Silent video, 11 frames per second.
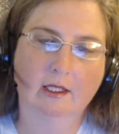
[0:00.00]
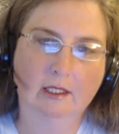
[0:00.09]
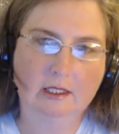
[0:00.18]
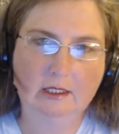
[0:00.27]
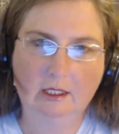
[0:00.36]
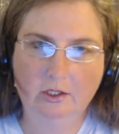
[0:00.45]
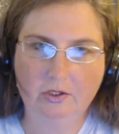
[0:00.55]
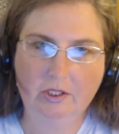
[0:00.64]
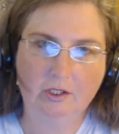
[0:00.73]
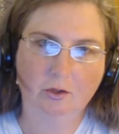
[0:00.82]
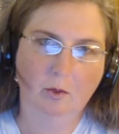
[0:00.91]
going to end in such
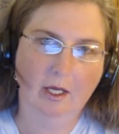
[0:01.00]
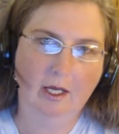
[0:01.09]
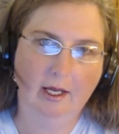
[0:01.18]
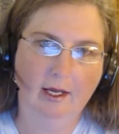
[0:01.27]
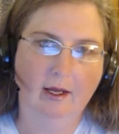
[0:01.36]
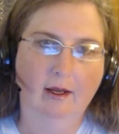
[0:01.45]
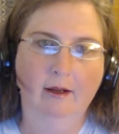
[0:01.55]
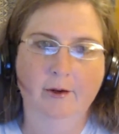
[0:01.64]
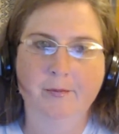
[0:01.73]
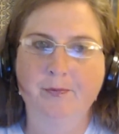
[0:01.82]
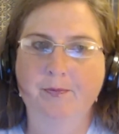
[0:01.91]
and such a way,
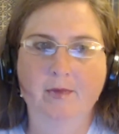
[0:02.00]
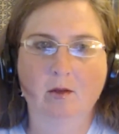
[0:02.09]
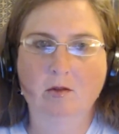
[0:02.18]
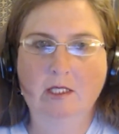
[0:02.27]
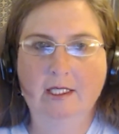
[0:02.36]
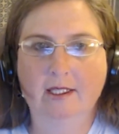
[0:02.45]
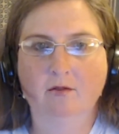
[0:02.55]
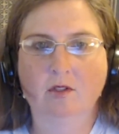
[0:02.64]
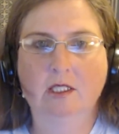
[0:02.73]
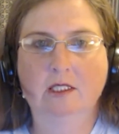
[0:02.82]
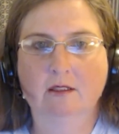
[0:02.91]
don't take that
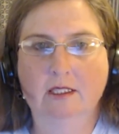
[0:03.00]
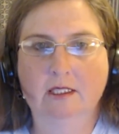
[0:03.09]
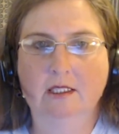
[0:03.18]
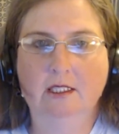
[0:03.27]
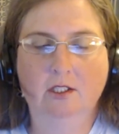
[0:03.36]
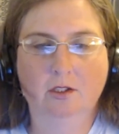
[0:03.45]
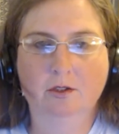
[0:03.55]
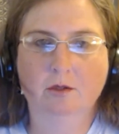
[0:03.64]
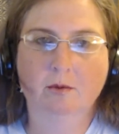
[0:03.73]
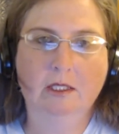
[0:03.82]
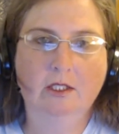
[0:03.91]
very seriously. Do
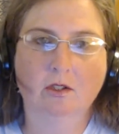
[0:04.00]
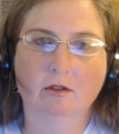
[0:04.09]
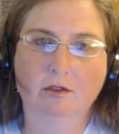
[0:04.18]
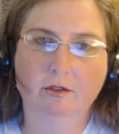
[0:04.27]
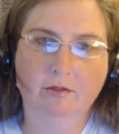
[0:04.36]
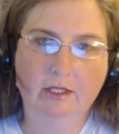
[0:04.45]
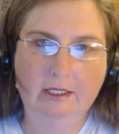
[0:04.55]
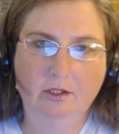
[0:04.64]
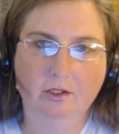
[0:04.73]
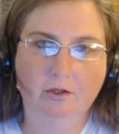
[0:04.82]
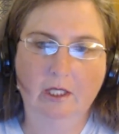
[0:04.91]
your research. If you
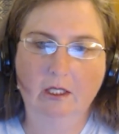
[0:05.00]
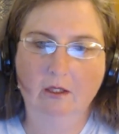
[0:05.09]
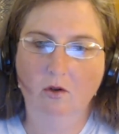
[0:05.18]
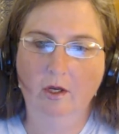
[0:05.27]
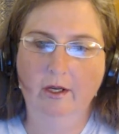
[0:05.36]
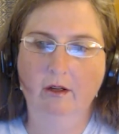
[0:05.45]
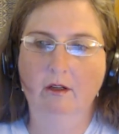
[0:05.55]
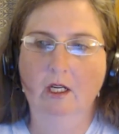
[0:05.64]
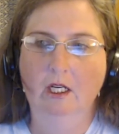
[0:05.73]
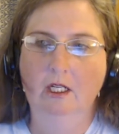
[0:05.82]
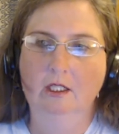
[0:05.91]
need to get a
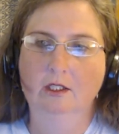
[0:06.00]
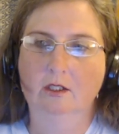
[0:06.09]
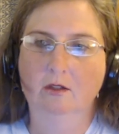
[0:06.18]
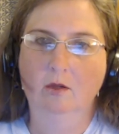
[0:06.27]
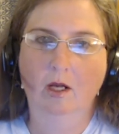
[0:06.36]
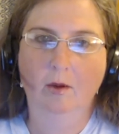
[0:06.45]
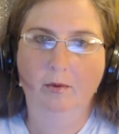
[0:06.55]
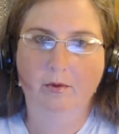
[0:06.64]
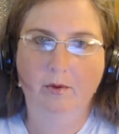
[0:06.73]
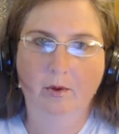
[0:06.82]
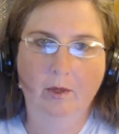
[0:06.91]
lawyer to
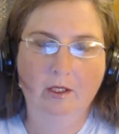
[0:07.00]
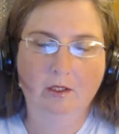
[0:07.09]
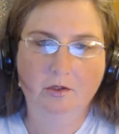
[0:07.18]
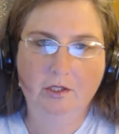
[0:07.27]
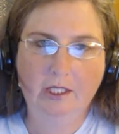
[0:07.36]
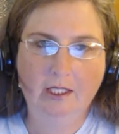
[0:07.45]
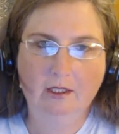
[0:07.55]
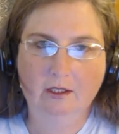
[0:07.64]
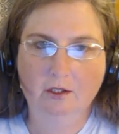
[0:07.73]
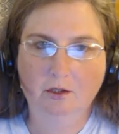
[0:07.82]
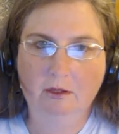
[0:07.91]
help you understand
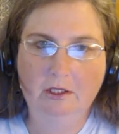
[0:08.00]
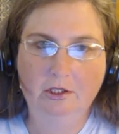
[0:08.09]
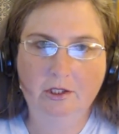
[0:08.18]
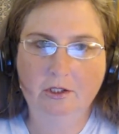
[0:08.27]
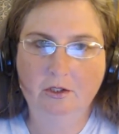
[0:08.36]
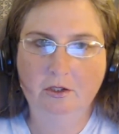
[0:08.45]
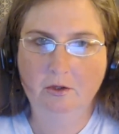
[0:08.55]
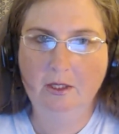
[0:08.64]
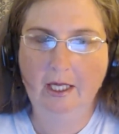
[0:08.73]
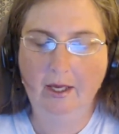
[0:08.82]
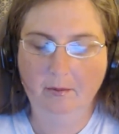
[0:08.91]
the situation,
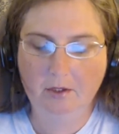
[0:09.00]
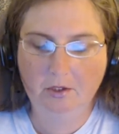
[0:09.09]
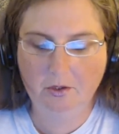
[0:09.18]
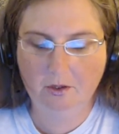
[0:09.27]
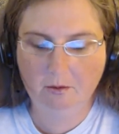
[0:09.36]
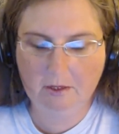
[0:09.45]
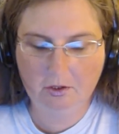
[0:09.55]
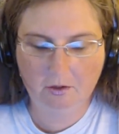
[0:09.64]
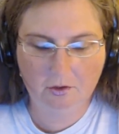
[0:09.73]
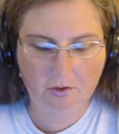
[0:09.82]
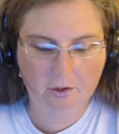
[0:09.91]
do that. But do your
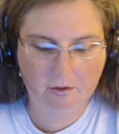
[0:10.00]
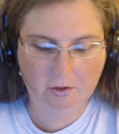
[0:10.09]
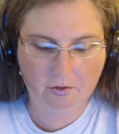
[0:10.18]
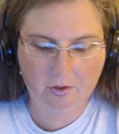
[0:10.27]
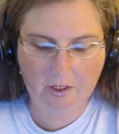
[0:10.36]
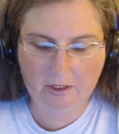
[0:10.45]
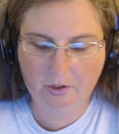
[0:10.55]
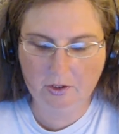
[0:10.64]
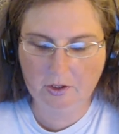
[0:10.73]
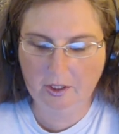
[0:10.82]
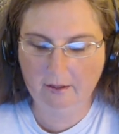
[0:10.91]
research, do your due
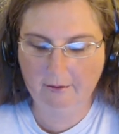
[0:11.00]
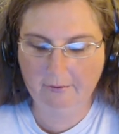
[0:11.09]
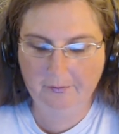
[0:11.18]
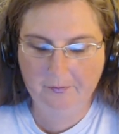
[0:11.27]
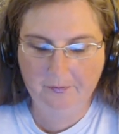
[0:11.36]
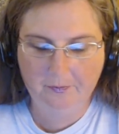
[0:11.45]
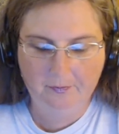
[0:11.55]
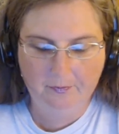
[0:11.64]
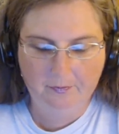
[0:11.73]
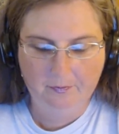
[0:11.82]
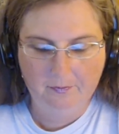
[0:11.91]
diligence here,
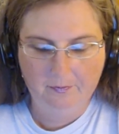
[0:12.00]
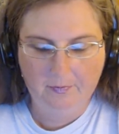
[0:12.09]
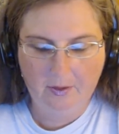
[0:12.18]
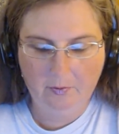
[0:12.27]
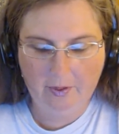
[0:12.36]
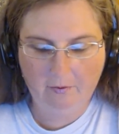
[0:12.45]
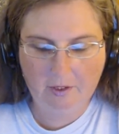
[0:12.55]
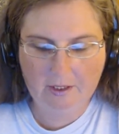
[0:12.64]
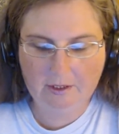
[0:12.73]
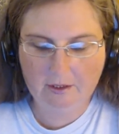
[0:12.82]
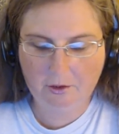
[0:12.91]
whatever
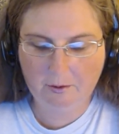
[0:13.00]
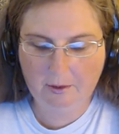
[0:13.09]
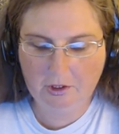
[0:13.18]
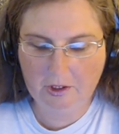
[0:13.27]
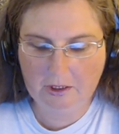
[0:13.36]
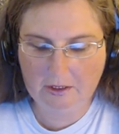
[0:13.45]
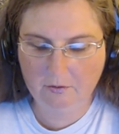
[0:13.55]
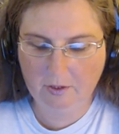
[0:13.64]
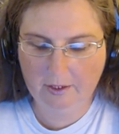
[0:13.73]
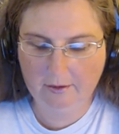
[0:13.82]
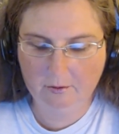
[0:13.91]
the situation is
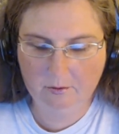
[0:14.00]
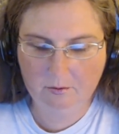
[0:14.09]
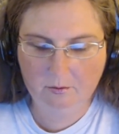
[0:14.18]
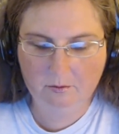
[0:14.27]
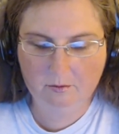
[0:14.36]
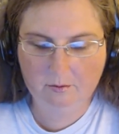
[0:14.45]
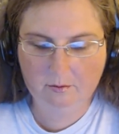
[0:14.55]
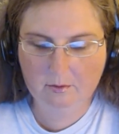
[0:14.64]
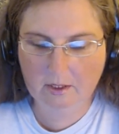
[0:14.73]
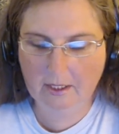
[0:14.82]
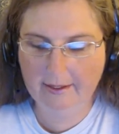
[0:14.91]
for you.
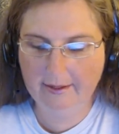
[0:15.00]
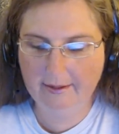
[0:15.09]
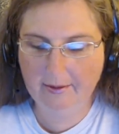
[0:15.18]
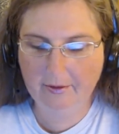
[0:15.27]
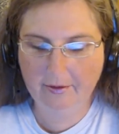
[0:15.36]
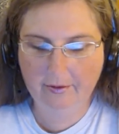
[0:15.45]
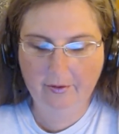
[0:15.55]
Okay?